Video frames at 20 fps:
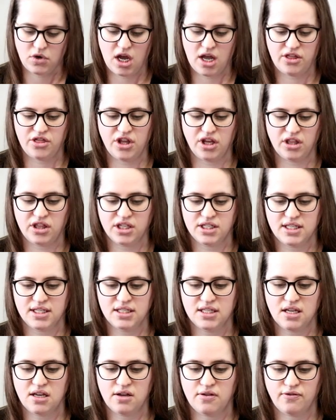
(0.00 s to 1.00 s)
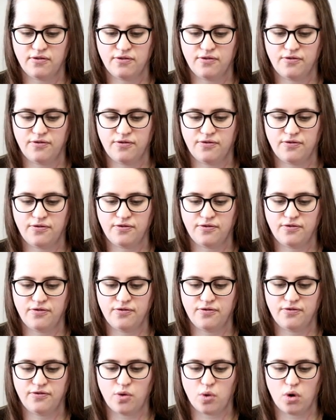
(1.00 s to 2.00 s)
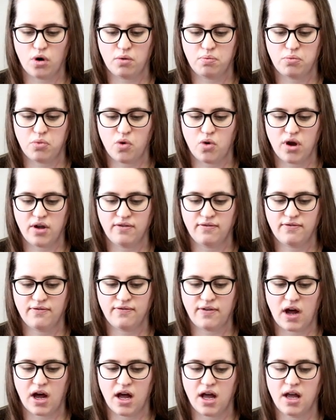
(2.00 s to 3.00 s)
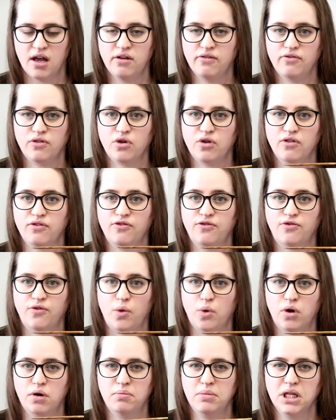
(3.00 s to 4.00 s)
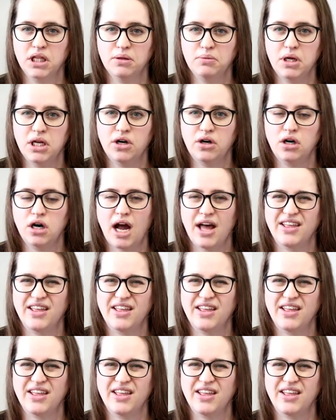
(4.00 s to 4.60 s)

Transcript: I think this is a 4.5 or a 4 millimeter.